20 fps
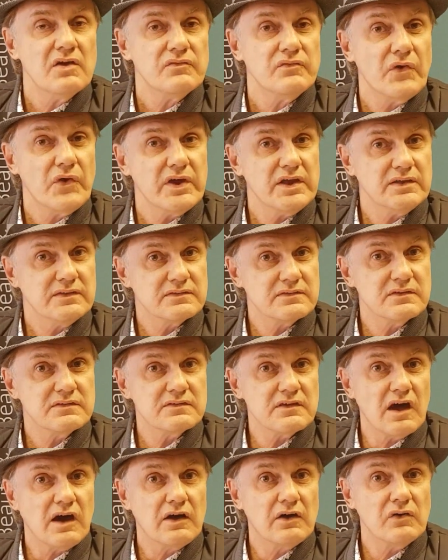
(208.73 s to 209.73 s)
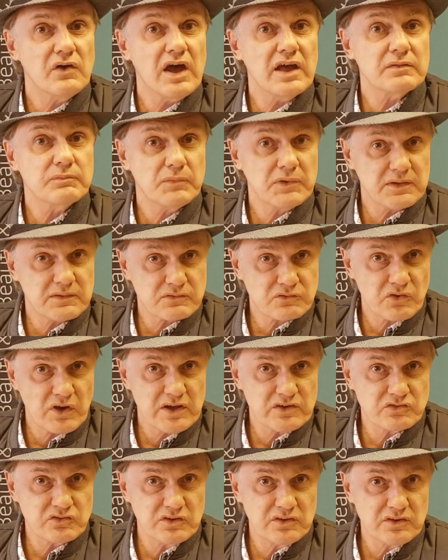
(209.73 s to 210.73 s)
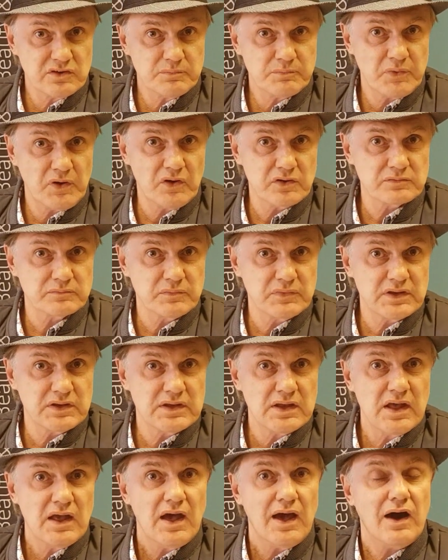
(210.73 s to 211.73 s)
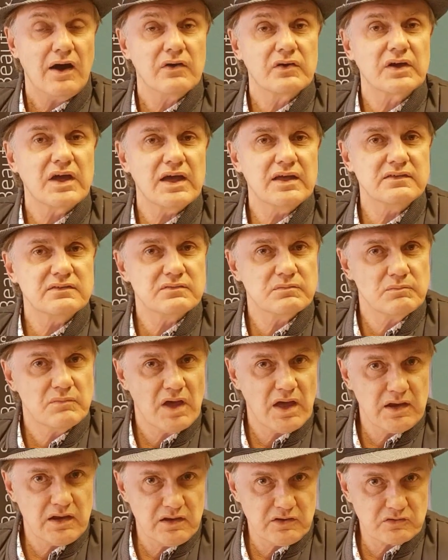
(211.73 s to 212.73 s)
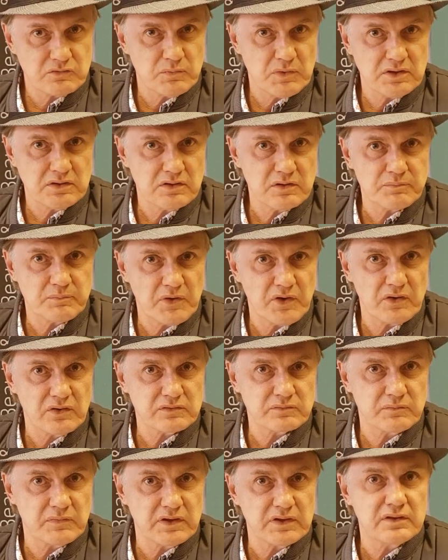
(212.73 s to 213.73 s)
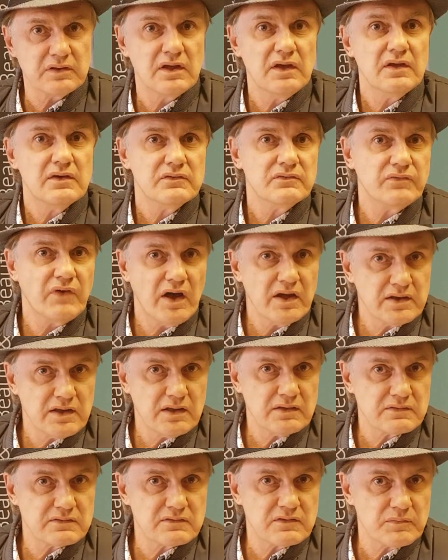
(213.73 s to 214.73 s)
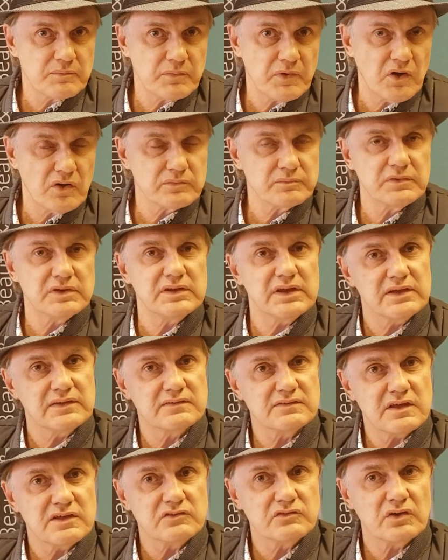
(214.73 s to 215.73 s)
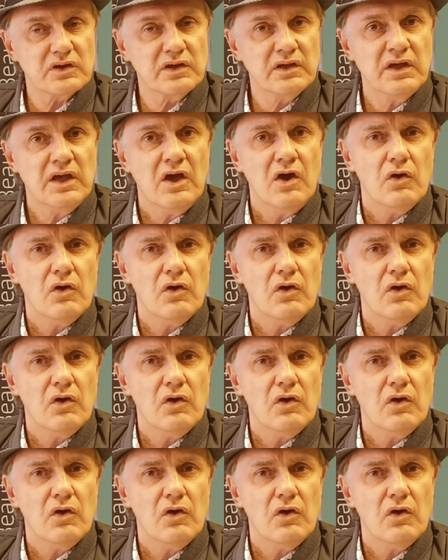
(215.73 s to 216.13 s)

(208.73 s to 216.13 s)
For instance, our administration department, our case management department, finance department, etc.